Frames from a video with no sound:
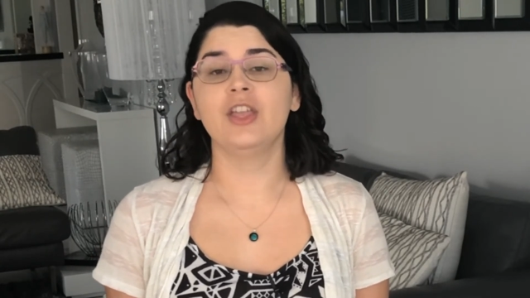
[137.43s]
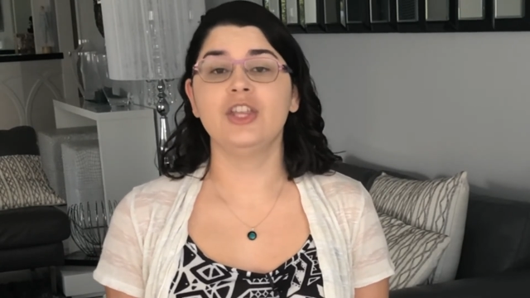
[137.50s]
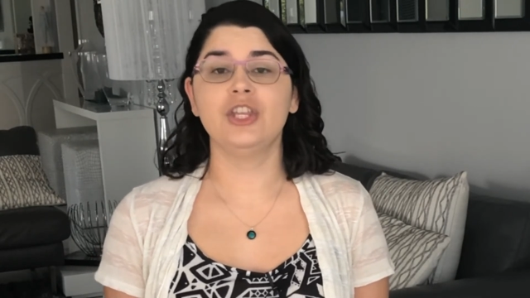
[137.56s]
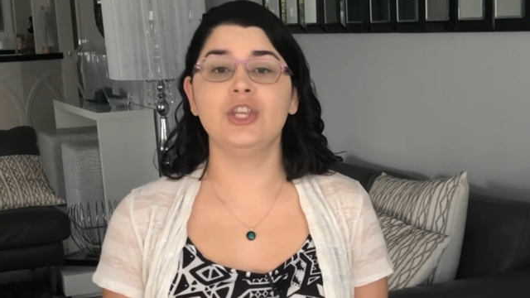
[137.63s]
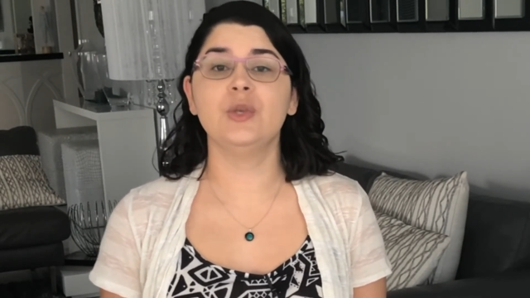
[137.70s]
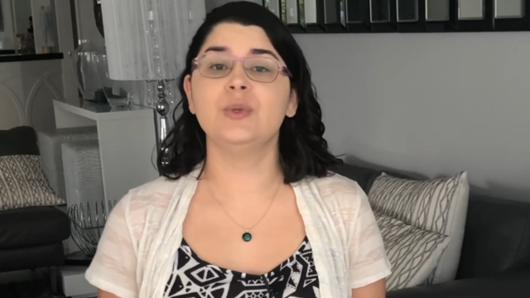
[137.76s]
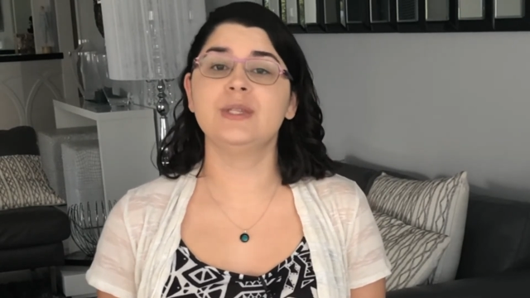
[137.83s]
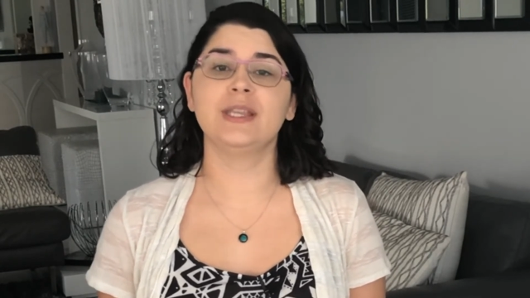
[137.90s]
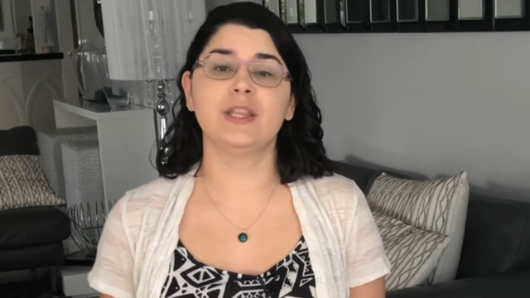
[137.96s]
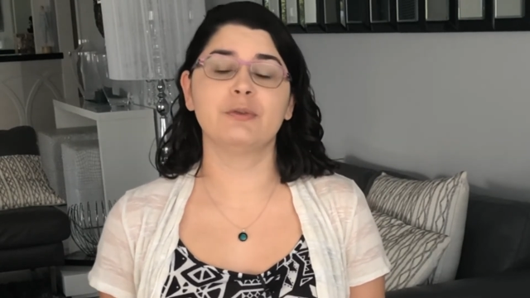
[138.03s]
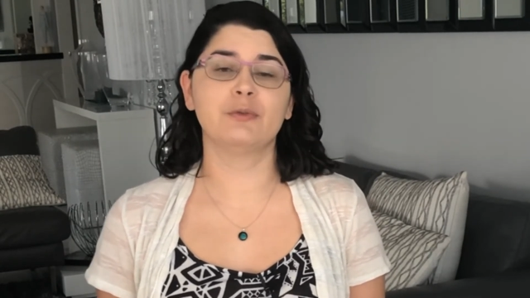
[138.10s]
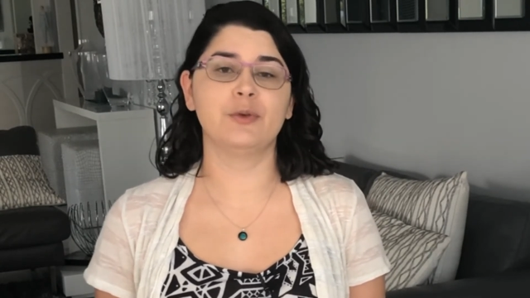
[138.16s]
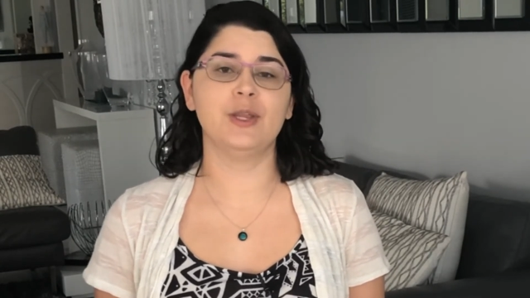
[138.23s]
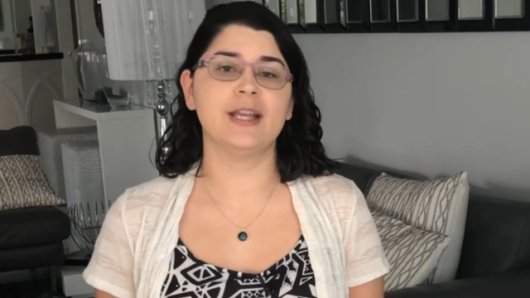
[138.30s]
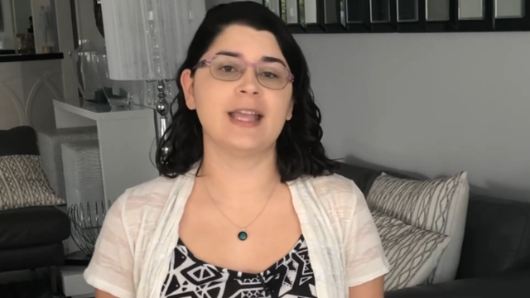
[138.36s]
using the
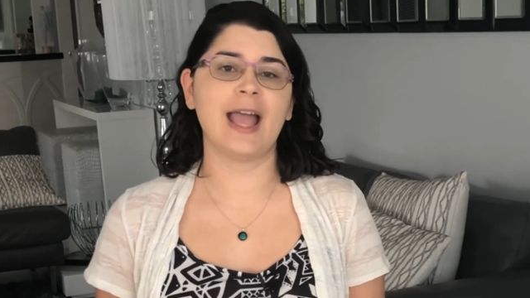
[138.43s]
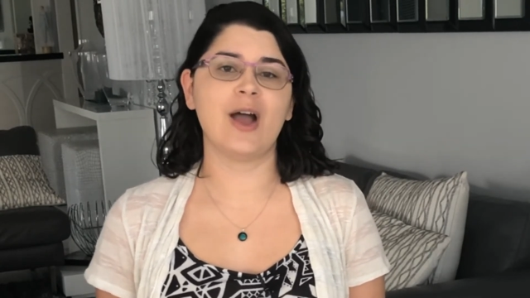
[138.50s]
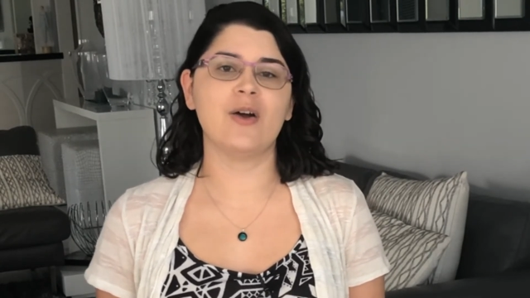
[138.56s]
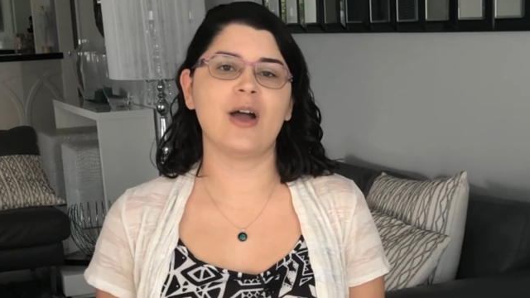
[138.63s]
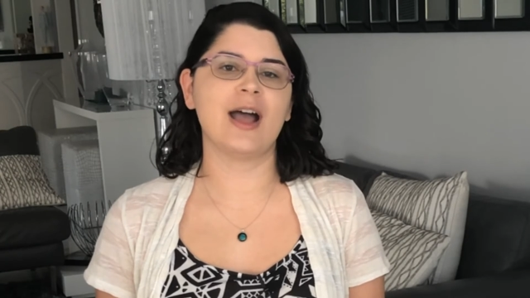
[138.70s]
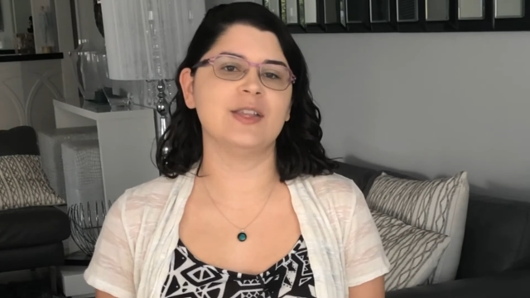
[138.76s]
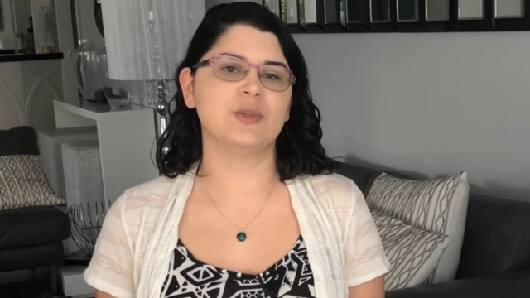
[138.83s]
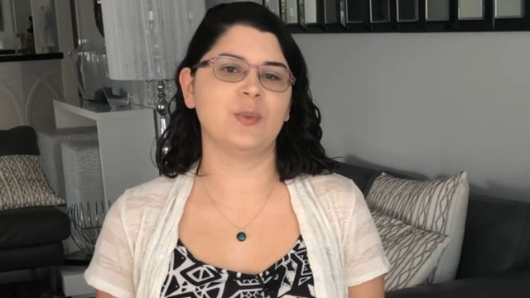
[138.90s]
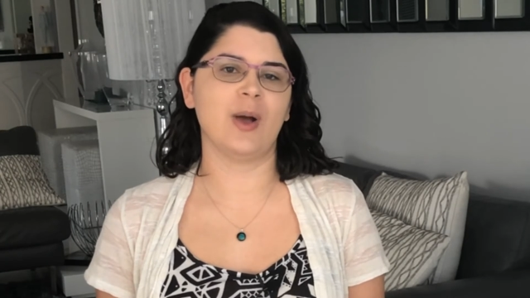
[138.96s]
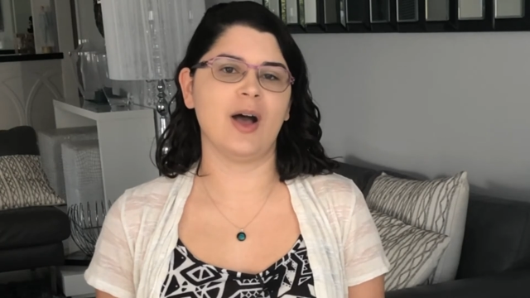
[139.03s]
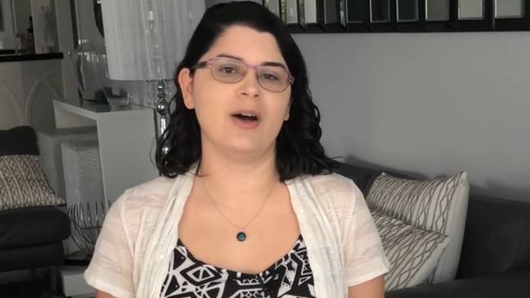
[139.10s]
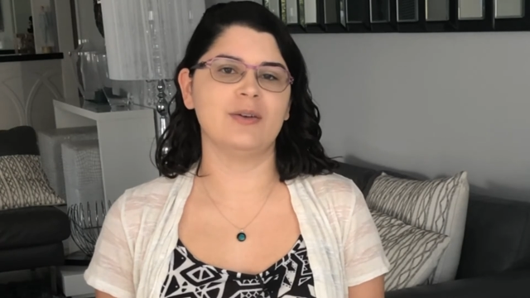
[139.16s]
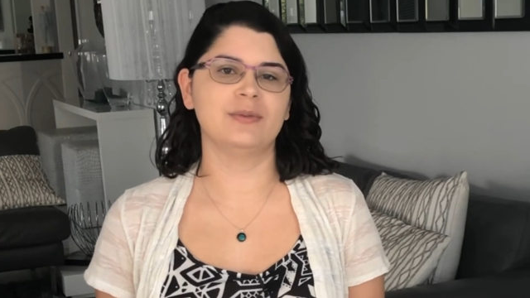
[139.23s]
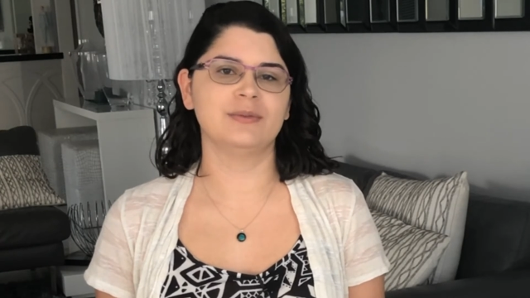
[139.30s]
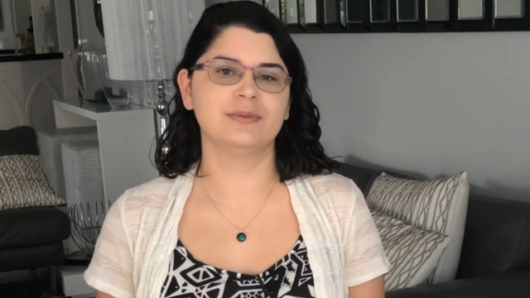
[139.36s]
free account as
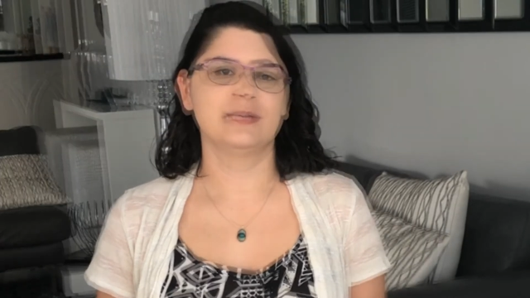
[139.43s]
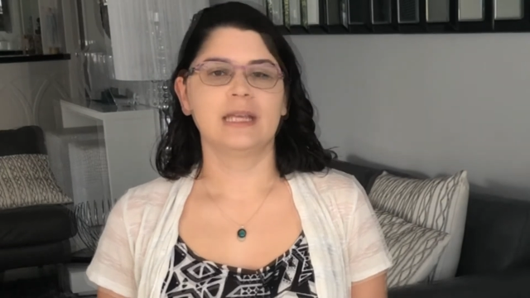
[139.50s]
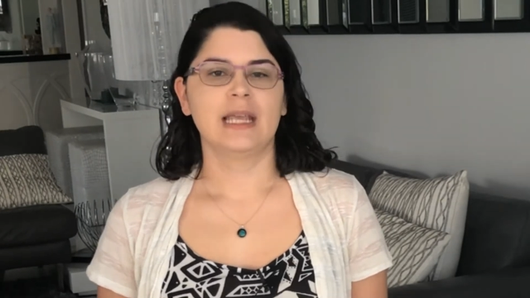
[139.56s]
well.